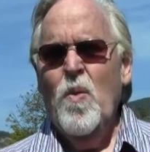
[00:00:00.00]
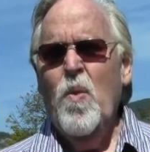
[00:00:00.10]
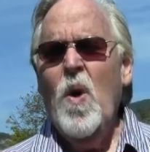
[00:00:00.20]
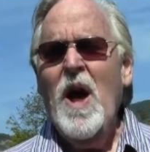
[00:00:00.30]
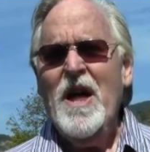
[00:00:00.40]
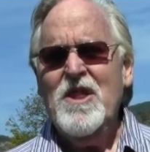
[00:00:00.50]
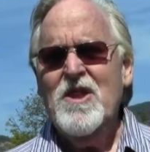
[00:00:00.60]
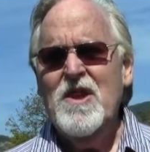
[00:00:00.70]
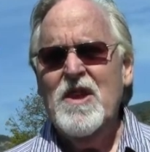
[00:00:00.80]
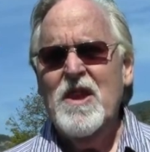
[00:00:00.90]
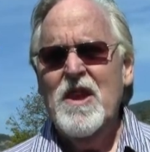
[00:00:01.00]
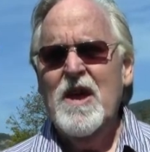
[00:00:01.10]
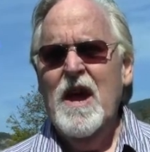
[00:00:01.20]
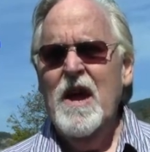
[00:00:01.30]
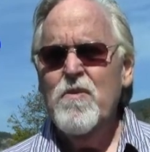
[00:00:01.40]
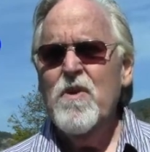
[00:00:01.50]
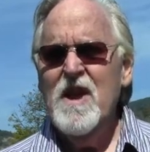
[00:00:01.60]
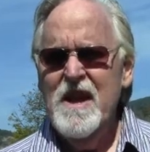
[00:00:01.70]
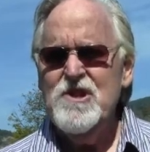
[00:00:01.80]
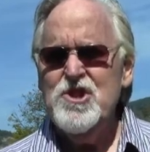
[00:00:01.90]
want a
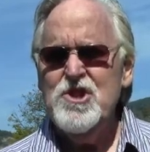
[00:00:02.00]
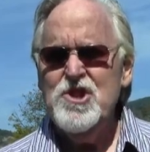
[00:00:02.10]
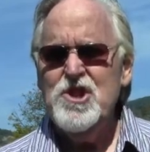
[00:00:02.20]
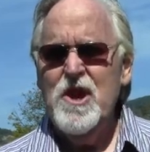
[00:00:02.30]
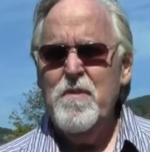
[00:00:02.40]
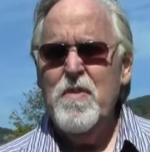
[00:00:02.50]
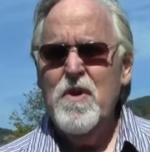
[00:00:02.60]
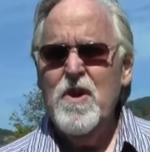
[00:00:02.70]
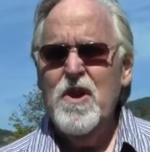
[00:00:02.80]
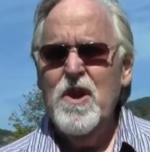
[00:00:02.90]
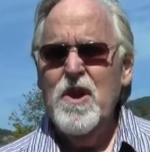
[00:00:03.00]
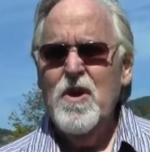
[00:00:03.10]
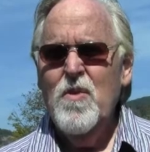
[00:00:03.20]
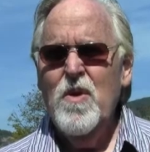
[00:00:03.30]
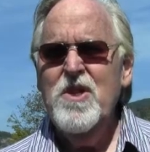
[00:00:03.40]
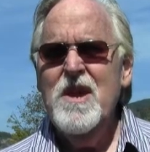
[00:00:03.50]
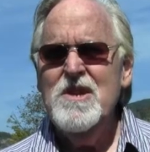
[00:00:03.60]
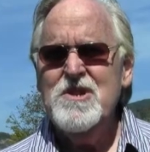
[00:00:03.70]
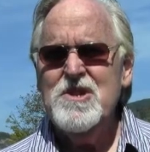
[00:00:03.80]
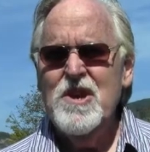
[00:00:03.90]
relationship with
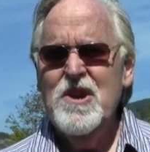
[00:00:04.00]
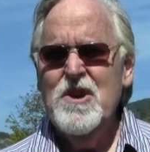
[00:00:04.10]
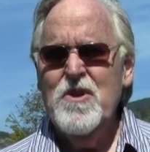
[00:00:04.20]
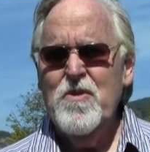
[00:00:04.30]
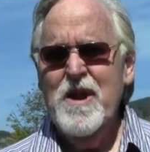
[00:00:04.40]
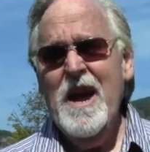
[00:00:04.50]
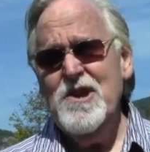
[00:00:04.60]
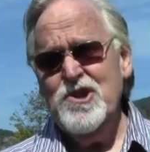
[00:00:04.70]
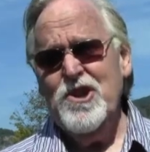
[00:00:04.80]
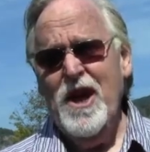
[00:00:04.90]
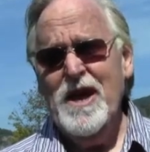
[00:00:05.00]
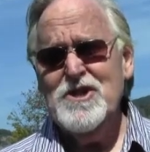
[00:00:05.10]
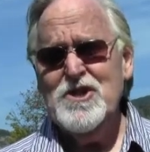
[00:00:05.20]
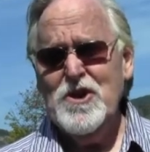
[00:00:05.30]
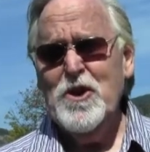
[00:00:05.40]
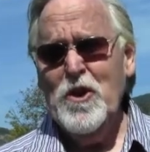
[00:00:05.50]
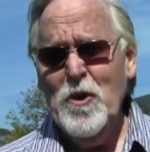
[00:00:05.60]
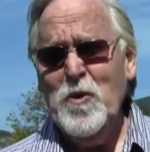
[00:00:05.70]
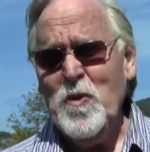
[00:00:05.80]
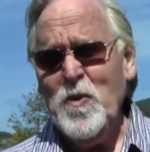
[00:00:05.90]
His creation. That's
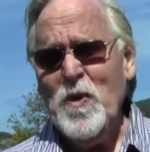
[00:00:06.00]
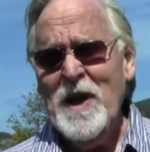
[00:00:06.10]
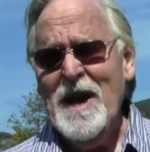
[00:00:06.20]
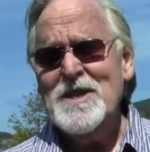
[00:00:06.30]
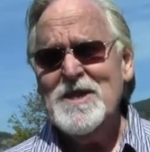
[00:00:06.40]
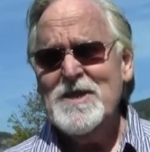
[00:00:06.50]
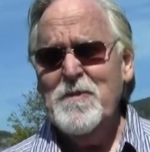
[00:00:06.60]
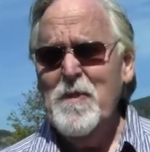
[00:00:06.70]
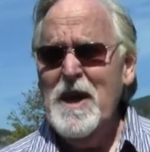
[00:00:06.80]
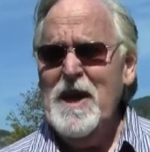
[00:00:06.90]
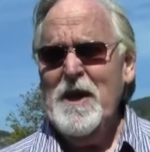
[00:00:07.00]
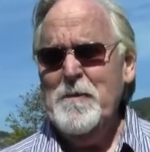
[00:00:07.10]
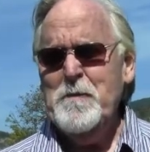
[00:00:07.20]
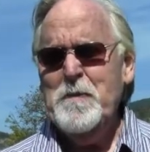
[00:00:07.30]
you, and that's me.